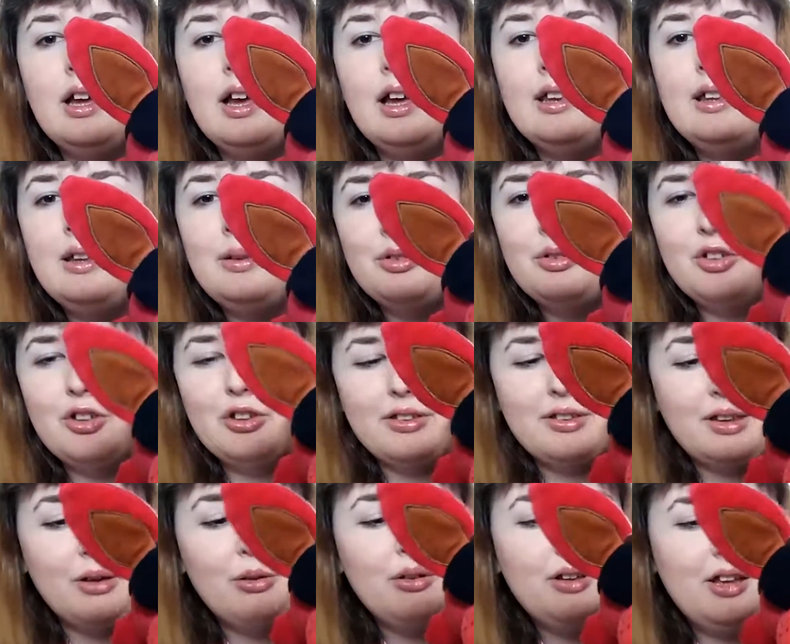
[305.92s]
And he was
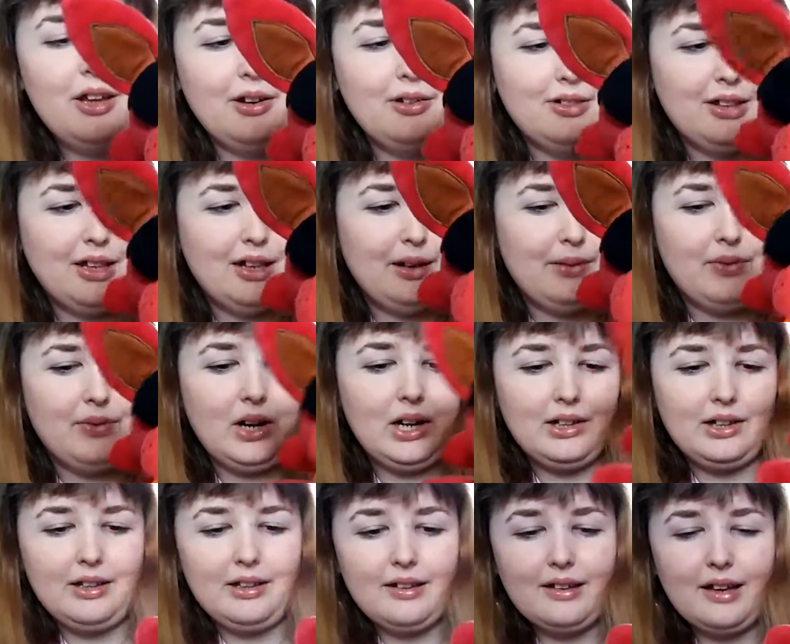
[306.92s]
just so cute that I
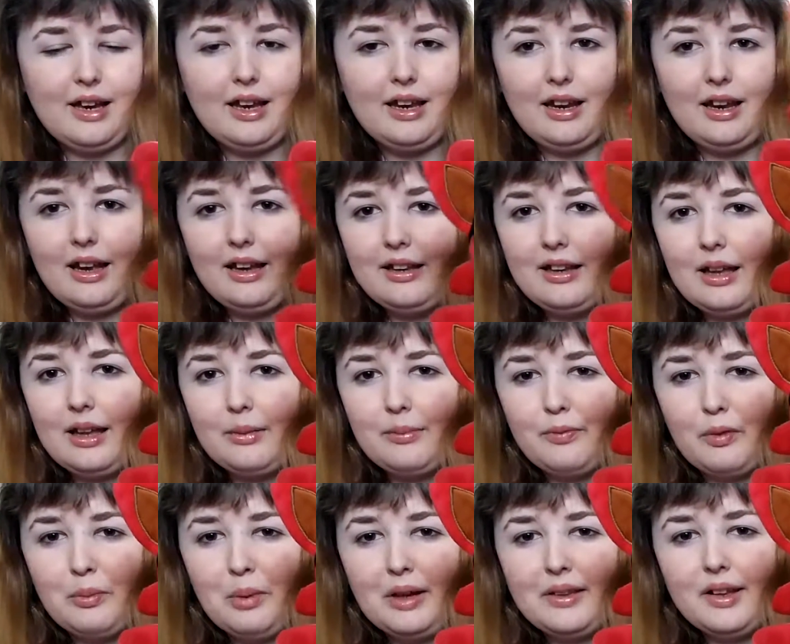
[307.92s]
finally decided I had to get
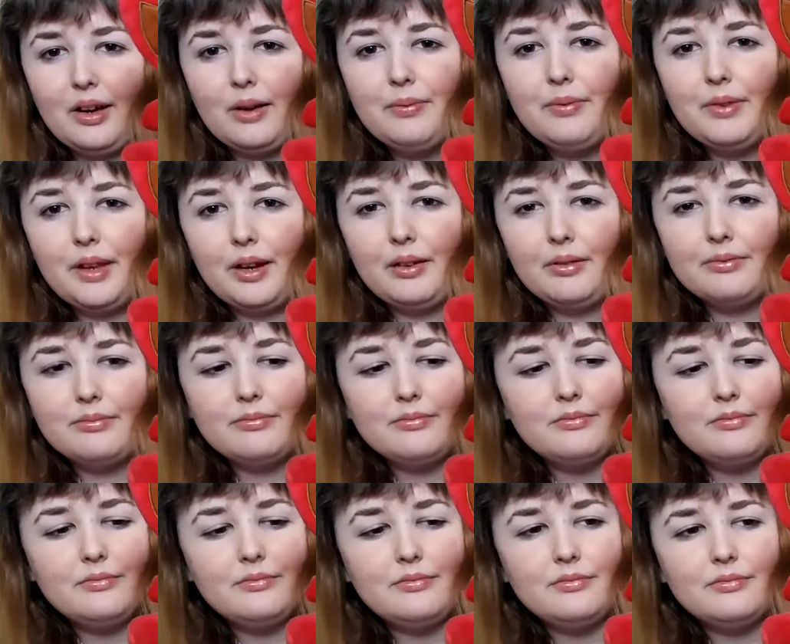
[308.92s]
him for myself, so.
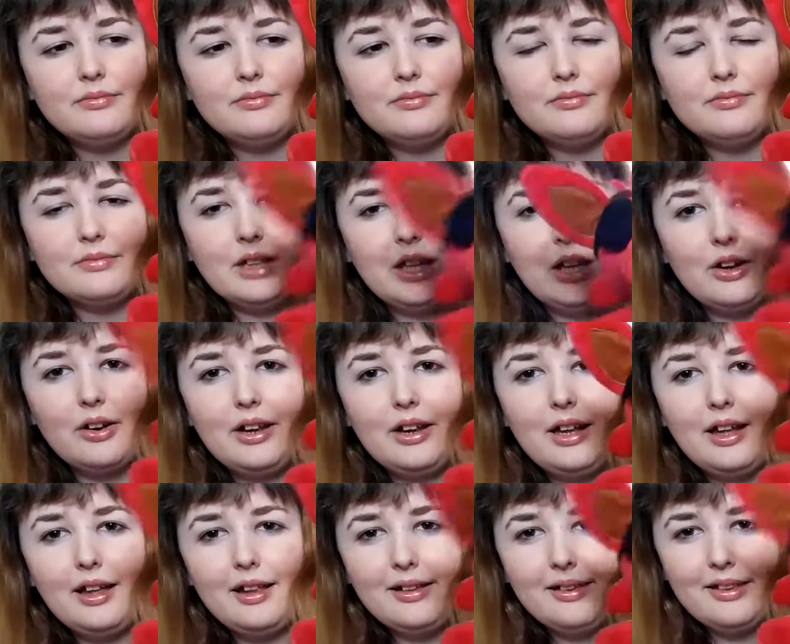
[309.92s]
Here
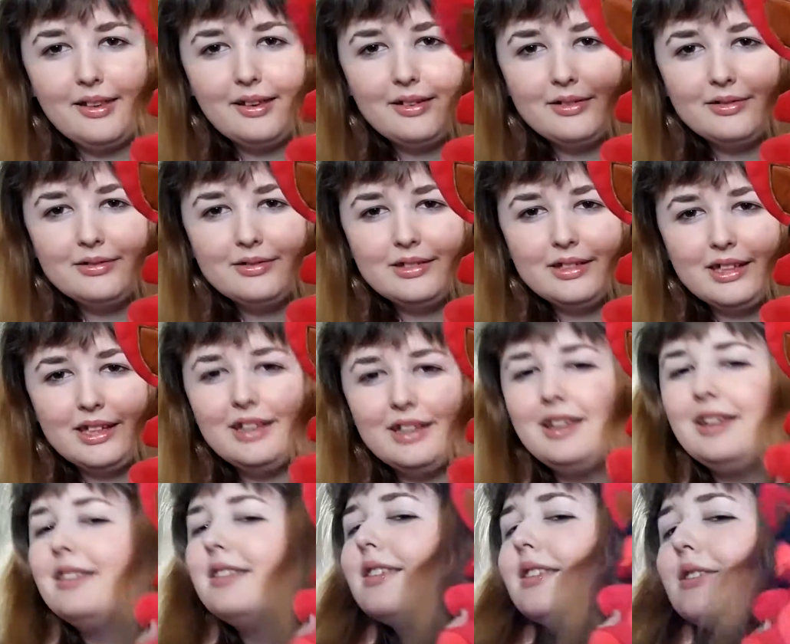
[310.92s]
he is. And
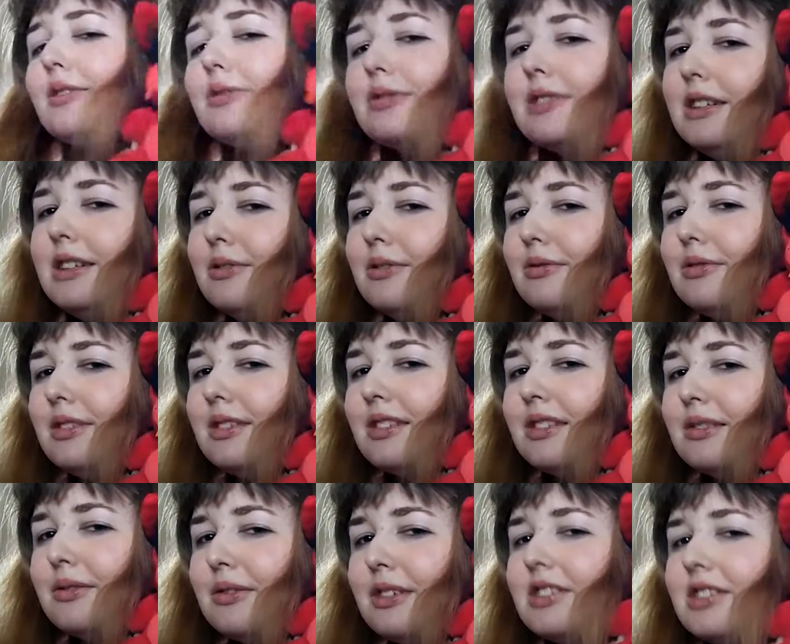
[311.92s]
he's so cute and
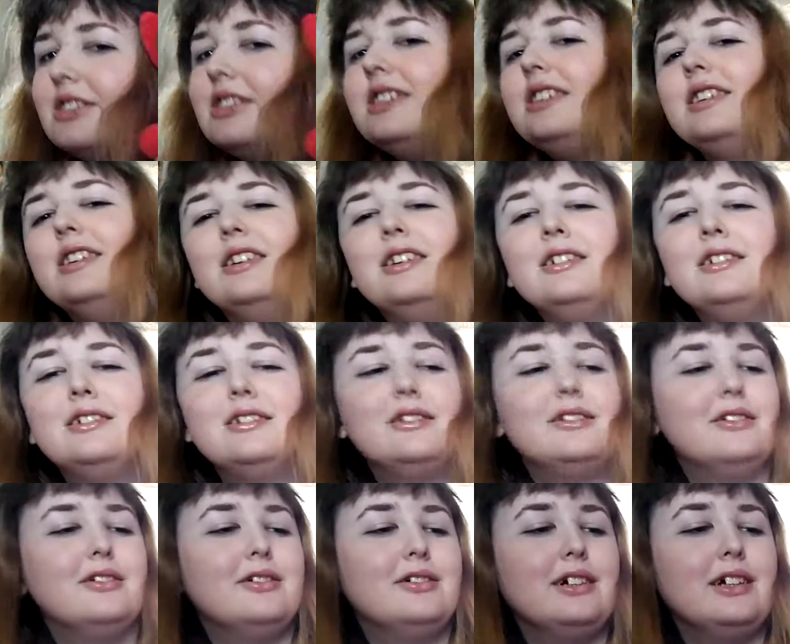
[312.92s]
squishy.
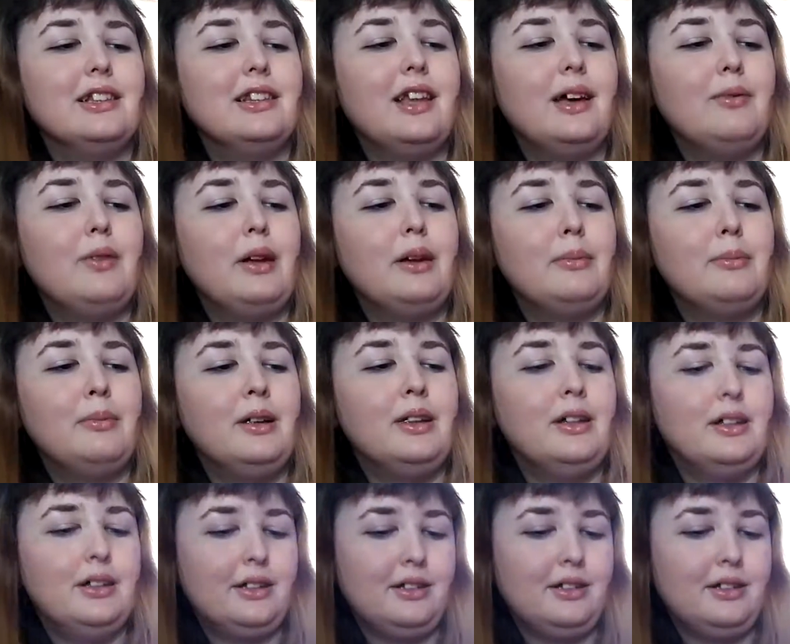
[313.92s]
Oh, I love him.